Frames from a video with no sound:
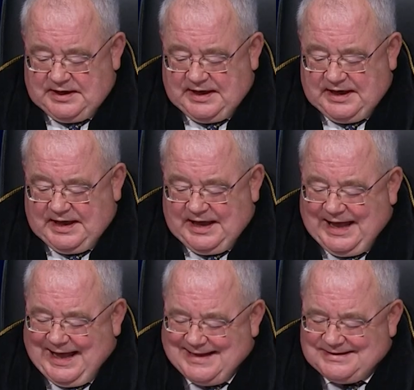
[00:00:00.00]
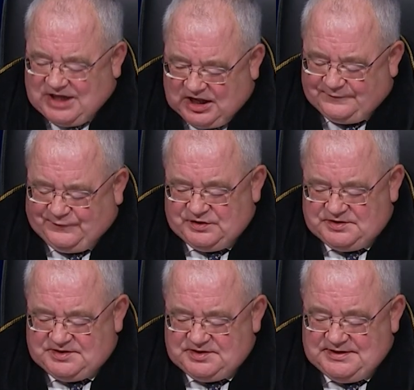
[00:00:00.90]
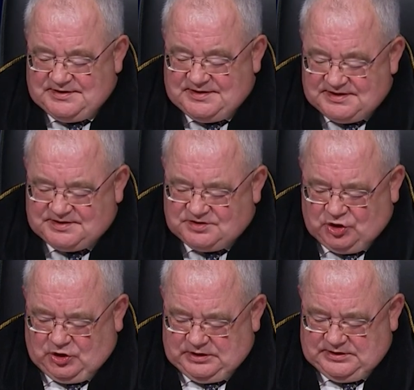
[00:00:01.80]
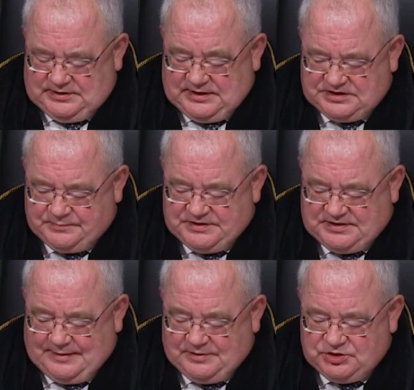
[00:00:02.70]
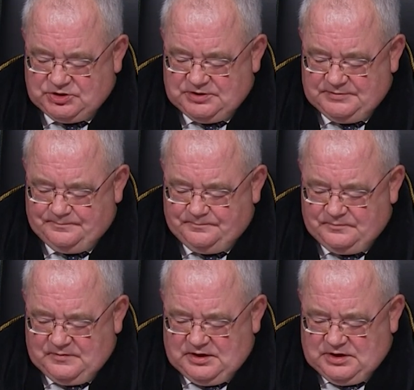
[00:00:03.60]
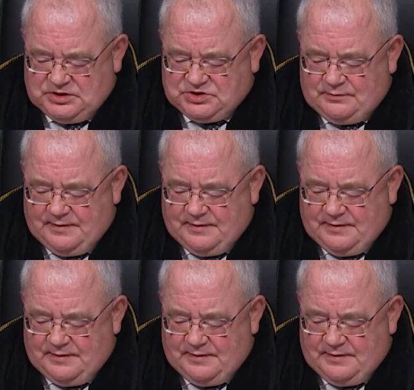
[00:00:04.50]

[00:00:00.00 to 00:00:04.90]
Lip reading: And confidence in this Dáil has been damaged. So